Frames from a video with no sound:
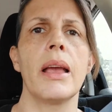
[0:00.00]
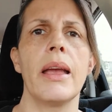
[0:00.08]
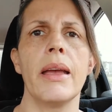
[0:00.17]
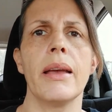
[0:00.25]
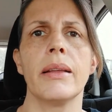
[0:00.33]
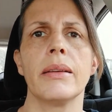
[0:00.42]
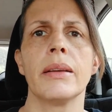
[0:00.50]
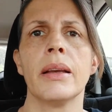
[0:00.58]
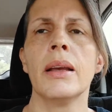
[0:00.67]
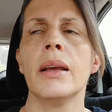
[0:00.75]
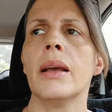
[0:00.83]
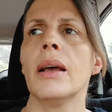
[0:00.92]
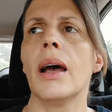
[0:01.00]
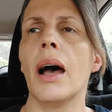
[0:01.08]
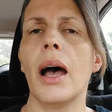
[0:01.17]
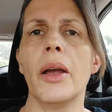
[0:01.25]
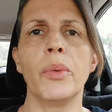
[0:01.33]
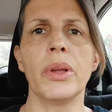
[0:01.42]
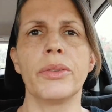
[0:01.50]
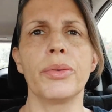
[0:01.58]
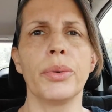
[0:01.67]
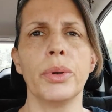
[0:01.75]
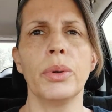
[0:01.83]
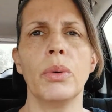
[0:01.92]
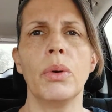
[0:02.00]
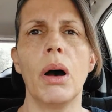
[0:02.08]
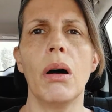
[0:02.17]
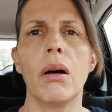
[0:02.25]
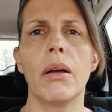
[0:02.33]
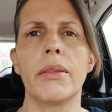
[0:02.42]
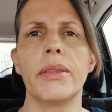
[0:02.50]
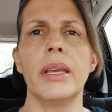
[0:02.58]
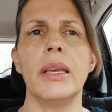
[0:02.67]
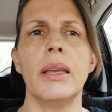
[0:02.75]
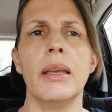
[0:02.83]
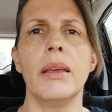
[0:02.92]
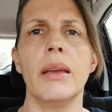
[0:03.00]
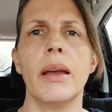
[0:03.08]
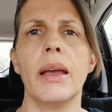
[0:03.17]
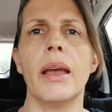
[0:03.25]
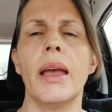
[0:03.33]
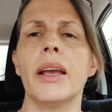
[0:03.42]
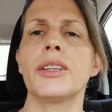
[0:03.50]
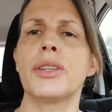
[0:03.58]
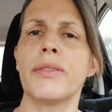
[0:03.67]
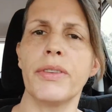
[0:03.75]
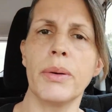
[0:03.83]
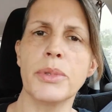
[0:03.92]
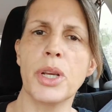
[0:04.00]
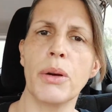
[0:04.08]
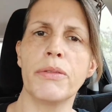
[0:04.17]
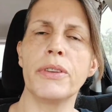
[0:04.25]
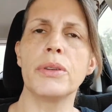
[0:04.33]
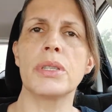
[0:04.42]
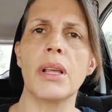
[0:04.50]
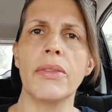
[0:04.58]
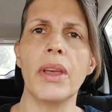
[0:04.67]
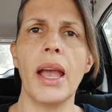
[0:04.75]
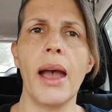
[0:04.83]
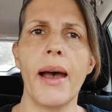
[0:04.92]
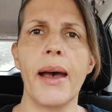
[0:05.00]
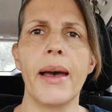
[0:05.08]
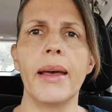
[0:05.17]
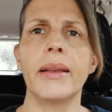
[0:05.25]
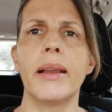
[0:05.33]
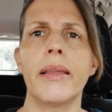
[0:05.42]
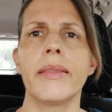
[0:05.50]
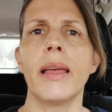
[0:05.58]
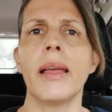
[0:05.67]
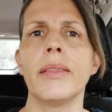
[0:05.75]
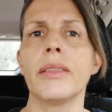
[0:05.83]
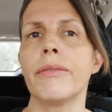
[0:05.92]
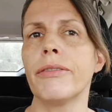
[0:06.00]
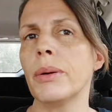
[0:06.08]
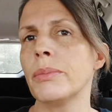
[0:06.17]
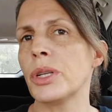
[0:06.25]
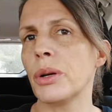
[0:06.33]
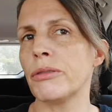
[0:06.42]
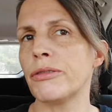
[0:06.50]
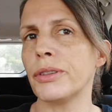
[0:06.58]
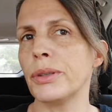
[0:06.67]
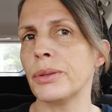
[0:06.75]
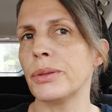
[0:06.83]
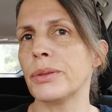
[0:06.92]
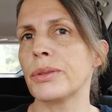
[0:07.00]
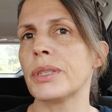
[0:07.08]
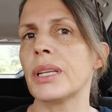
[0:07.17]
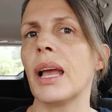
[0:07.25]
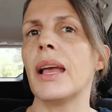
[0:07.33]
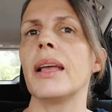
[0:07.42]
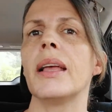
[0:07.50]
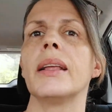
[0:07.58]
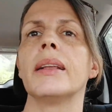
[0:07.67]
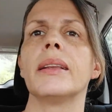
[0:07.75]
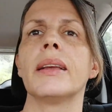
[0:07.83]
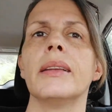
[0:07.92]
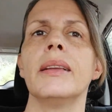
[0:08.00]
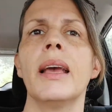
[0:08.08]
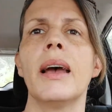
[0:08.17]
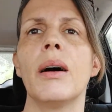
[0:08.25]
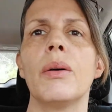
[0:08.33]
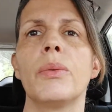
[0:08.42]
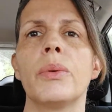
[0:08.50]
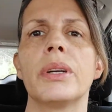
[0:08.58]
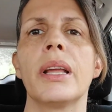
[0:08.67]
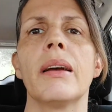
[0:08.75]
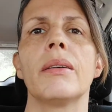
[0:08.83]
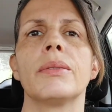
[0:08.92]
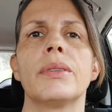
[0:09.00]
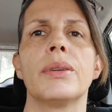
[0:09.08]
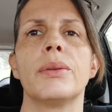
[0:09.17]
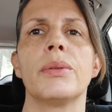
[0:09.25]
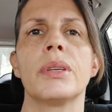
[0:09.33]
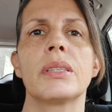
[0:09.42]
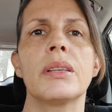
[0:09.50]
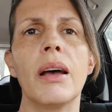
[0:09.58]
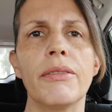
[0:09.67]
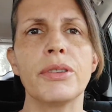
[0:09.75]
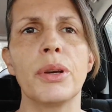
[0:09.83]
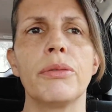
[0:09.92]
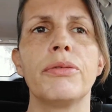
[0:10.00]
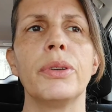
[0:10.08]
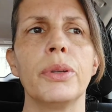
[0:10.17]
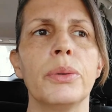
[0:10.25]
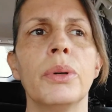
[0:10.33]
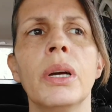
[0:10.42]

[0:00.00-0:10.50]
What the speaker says: and I went through all the extra firm tofus that they had, and then the firm tofus, and now we're down to the soft tofu,